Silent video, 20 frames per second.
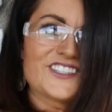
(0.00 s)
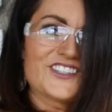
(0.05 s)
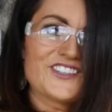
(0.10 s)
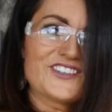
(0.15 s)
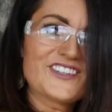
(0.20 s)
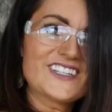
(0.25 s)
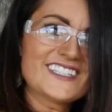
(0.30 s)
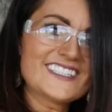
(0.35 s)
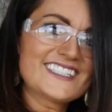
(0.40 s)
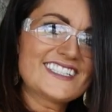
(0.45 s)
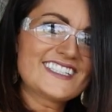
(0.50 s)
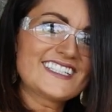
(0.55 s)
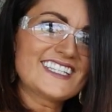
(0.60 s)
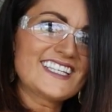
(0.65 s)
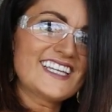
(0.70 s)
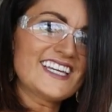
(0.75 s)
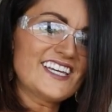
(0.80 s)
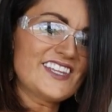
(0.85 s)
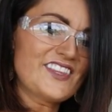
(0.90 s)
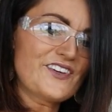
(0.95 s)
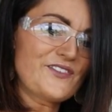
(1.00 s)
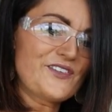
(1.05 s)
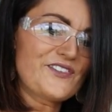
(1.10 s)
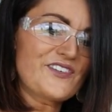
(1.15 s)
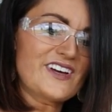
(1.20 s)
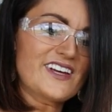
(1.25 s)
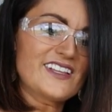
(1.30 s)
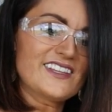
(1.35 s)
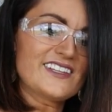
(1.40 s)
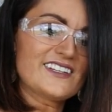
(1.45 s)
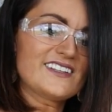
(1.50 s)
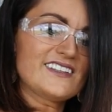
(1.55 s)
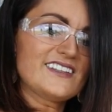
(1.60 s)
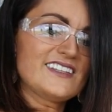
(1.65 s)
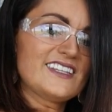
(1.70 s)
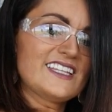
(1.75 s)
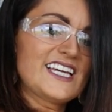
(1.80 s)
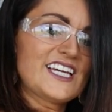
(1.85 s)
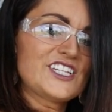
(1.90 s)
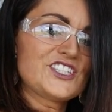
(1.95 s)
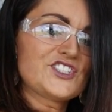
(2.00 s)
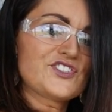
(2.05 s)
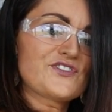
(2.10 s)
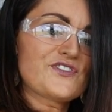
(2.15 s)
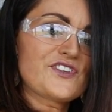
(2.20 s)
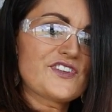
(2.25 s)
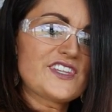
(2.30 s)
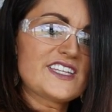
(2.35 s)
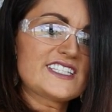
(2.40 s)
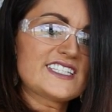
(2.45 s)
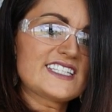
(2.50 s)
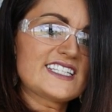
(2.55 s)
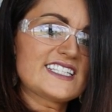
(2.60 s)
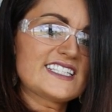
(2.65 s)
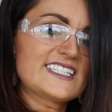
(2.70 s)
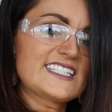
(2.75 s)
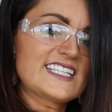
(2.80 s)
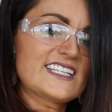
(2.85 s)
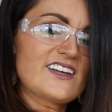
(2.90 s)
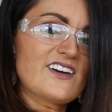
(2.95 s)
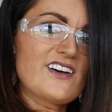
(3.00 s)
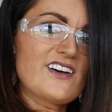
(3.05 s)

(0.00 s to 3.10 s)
so you can see that we've got a little ledge for this to sit